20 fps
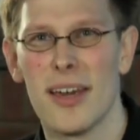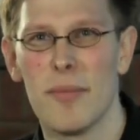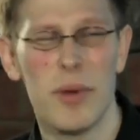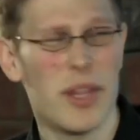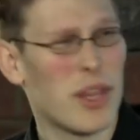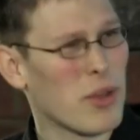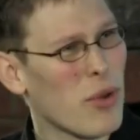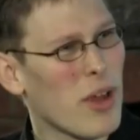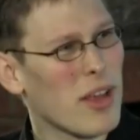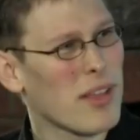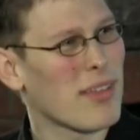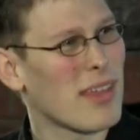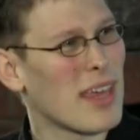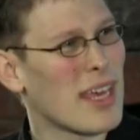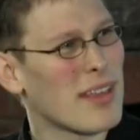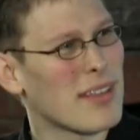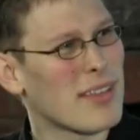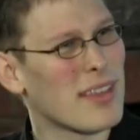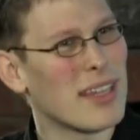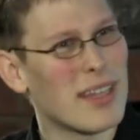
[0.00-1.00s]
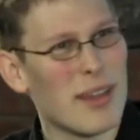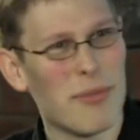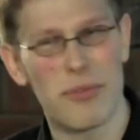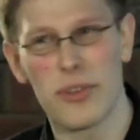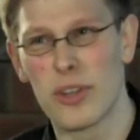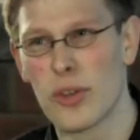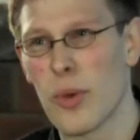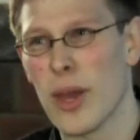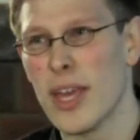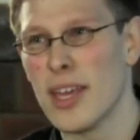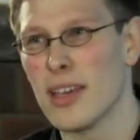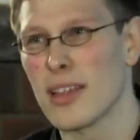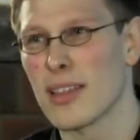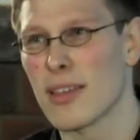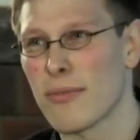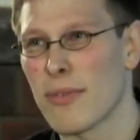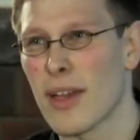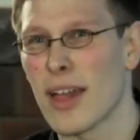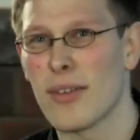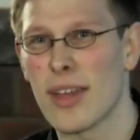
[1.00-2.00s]
But there are things that different Quakers
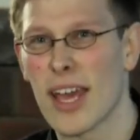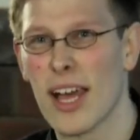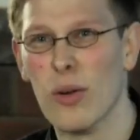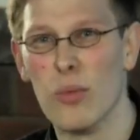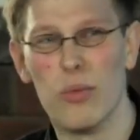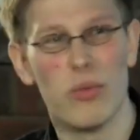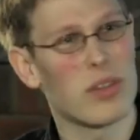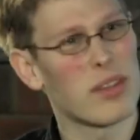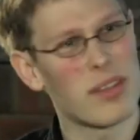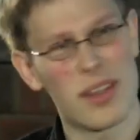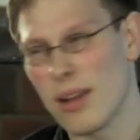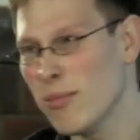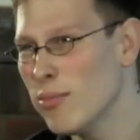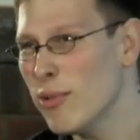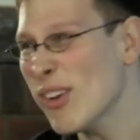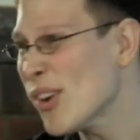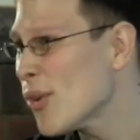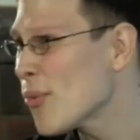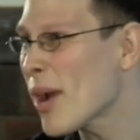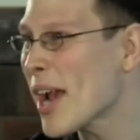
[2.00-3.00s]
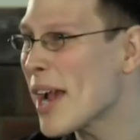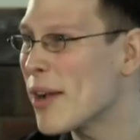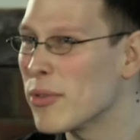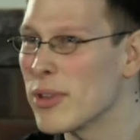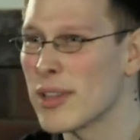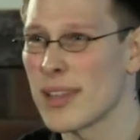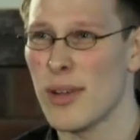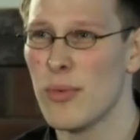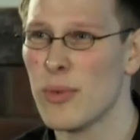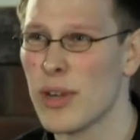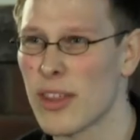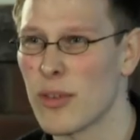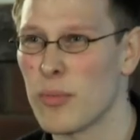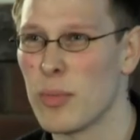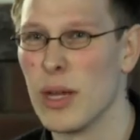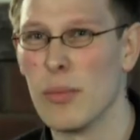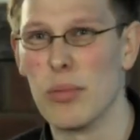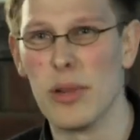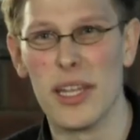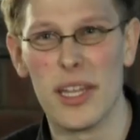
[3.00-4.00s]
have found helpful. So look around, see what other
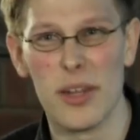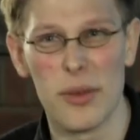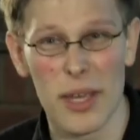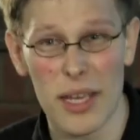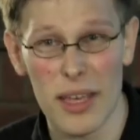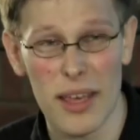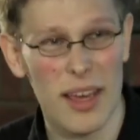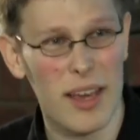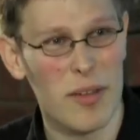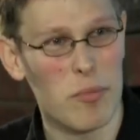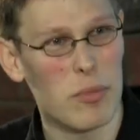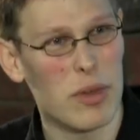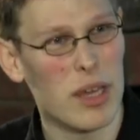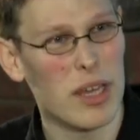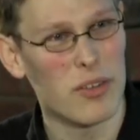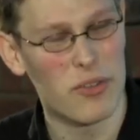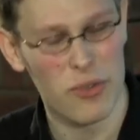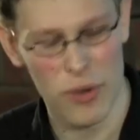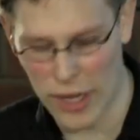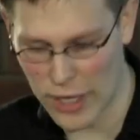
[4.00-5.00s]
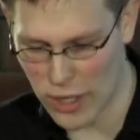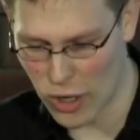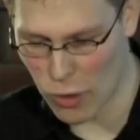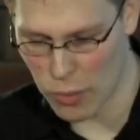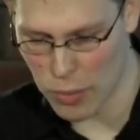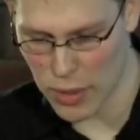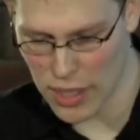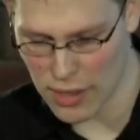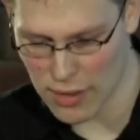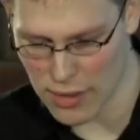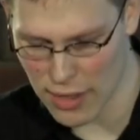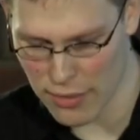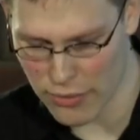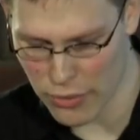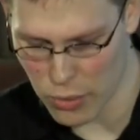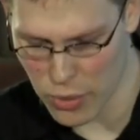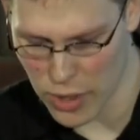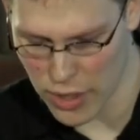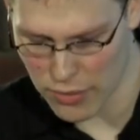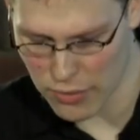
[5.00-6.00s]
people are doing. Try copying, see if
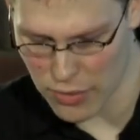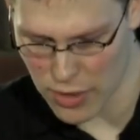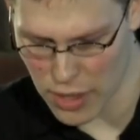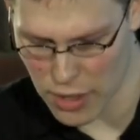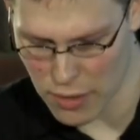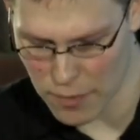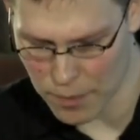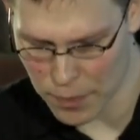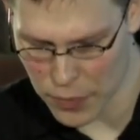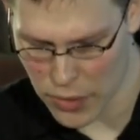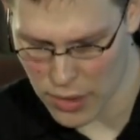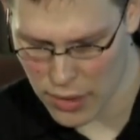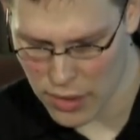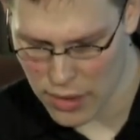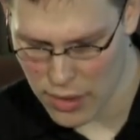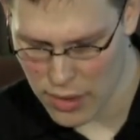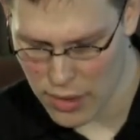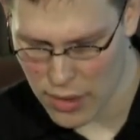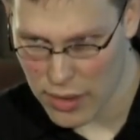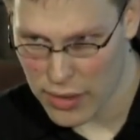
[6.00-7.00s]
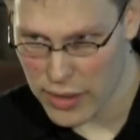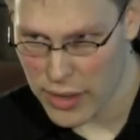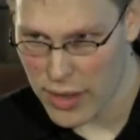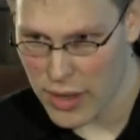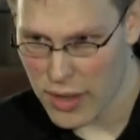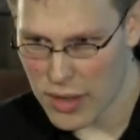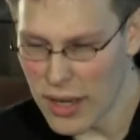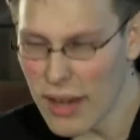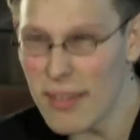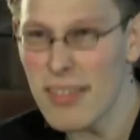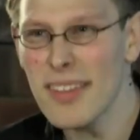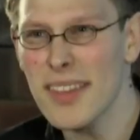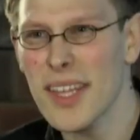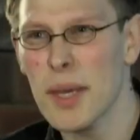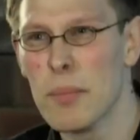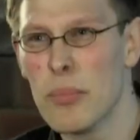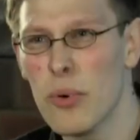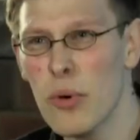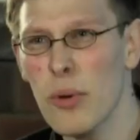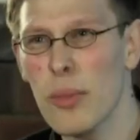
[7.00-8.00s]
it works for you. I think the
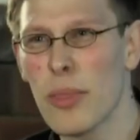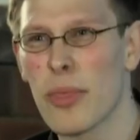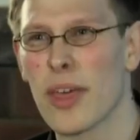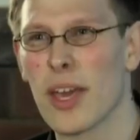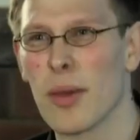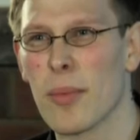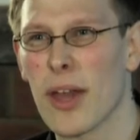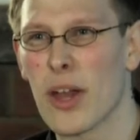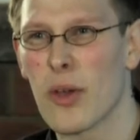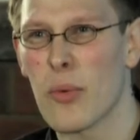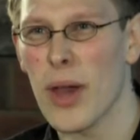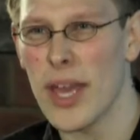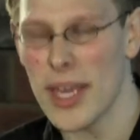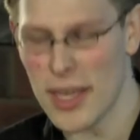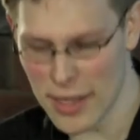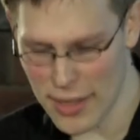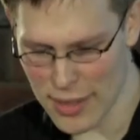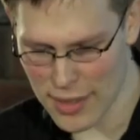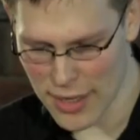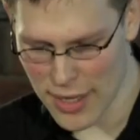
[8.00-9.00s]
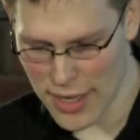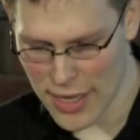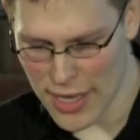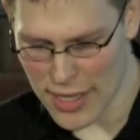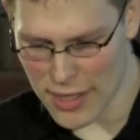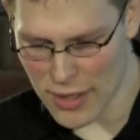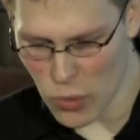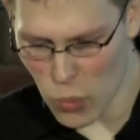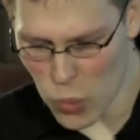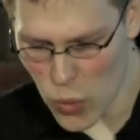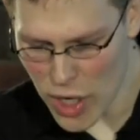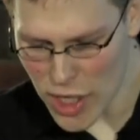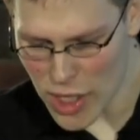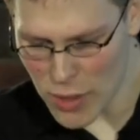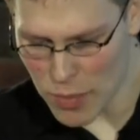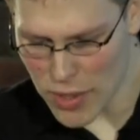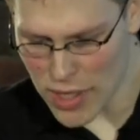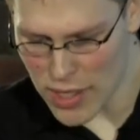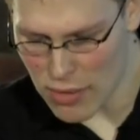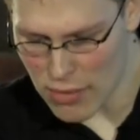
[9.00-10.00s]
important thing about Quakers is that the
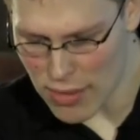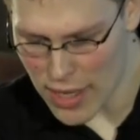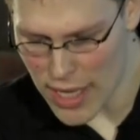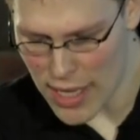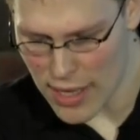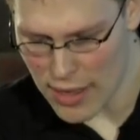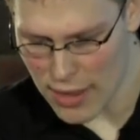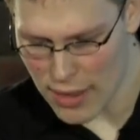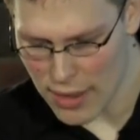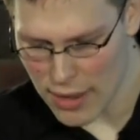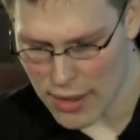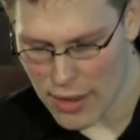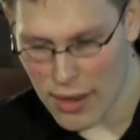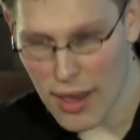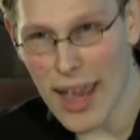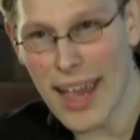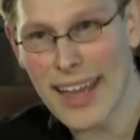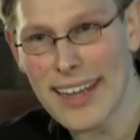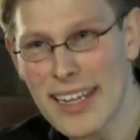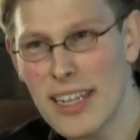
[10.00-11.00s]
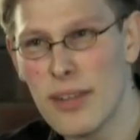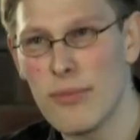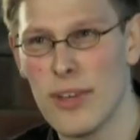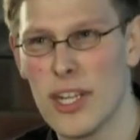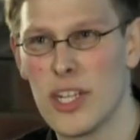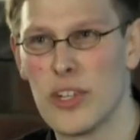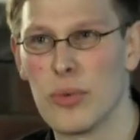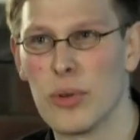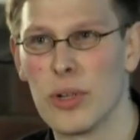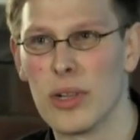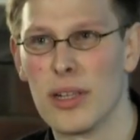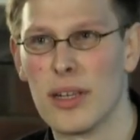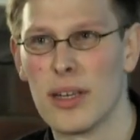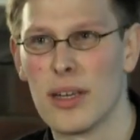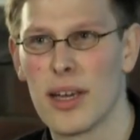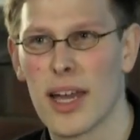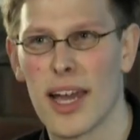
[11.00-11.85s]
worship is unique and individual.